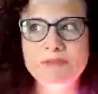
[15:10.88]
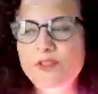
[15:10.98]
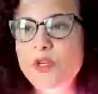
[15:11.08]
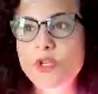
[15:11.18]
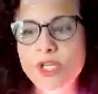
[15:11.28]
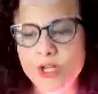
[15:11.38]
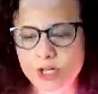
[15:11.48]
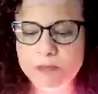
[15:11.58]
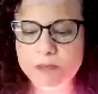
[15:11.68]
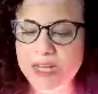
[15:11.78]
few
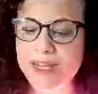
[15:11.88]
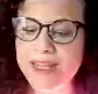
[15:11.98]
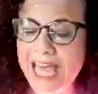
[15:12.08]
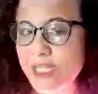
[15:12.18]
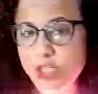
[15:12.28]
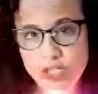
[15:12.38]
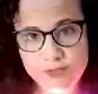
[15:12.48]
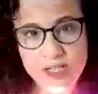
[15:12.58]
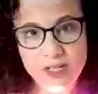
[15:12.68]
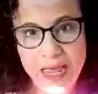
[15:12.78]
years, but that's
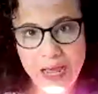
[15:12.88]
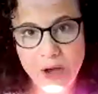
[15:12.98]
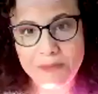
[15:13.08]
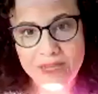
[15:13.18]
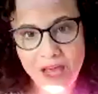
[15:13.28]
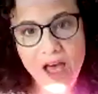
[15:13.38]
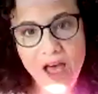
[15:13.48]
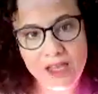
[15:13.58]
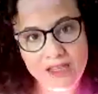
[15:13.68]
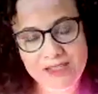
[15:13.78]
shifting now
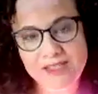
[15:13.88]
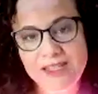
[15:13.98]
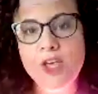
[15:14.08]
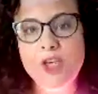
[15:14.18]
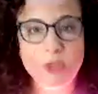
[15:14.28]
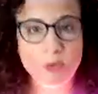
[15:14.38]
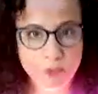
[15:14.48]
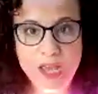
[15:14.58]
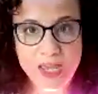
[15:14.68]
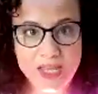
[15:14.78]
because the
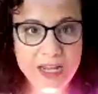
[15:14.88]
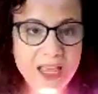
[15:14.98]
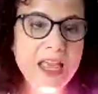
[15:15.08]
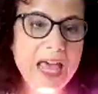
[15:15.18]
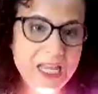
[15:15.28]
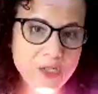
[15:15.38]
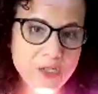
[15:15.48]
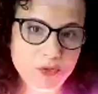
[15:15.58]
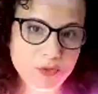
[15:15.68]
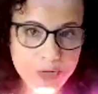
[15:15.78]
right has
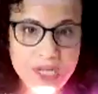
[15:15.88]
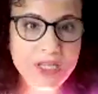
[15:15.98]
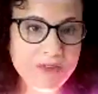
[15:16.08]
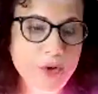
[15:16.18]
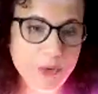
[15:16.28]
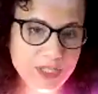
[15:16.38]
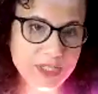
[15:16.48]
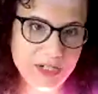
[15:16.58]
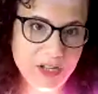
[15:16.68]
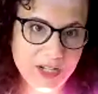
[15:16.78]
really
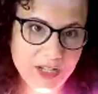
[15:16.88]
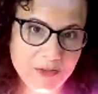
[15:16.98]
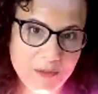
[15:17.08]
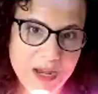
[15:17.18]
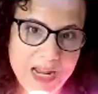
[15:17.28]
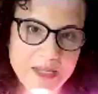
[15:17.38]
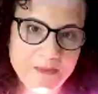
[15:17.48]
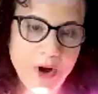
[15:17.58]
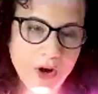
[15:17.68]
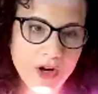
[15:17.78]
focused in on it, right, as
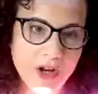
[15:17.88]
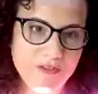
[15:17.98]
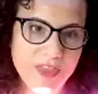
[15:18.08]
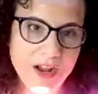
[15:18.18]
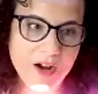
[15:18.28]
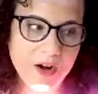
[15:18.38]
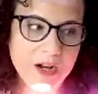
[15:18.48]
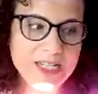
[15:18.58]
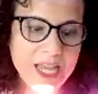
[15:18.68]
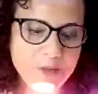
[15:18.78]
part of their
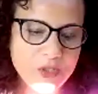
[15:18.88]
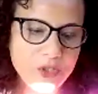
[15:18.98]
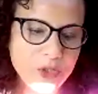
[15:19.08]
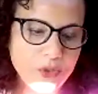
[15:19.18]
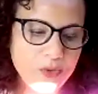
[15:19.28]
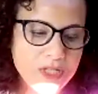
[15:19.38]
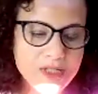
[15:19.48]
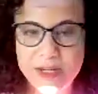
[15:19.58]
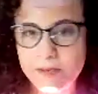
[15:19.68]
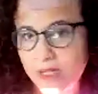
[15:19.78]
attempts to
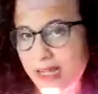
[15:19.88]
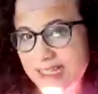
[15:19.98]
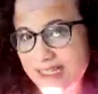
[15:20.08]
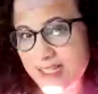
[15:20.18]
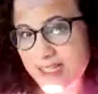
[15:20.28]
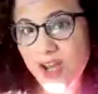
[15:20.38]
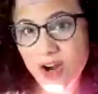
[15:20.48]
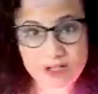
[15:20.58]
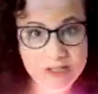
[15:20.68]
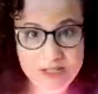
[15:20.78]
destabilize
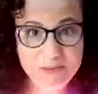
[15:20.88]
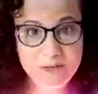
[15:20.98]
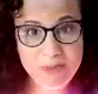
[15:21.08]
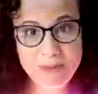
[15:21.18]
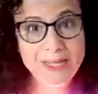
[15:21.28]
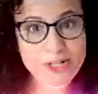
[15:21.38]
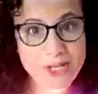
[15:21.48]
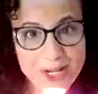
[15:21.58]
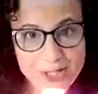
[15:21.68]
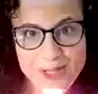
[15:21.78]
our system of public
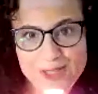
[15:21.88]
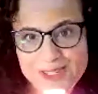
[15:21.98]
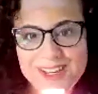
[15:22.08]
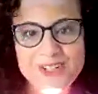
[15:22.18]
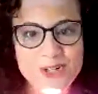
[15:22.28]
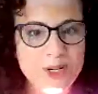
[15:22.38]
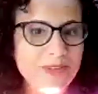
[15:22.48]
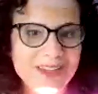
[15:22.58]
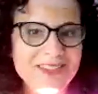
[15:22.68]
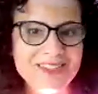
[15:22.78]
education in this country,
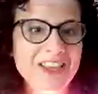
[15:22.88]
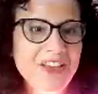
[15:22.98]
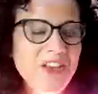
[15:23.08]
because